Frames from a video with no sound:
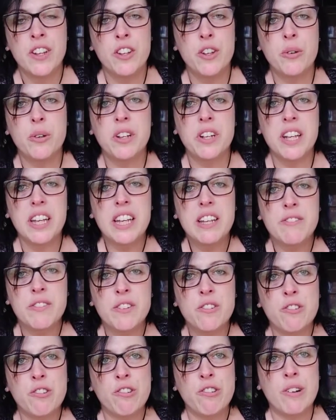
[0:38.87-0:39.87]
you could
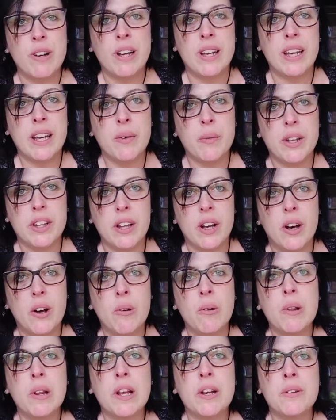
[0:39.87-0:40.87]
even try it with a
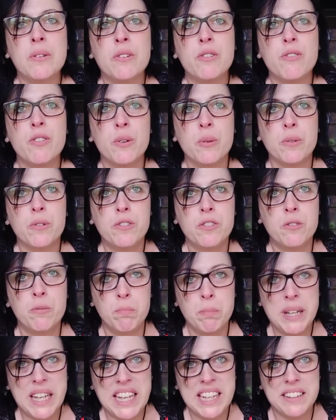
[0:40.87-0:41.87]
whole load of your
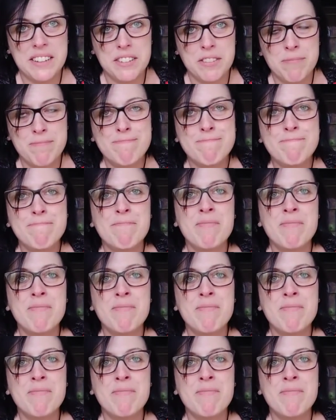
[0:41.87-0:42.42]
spit.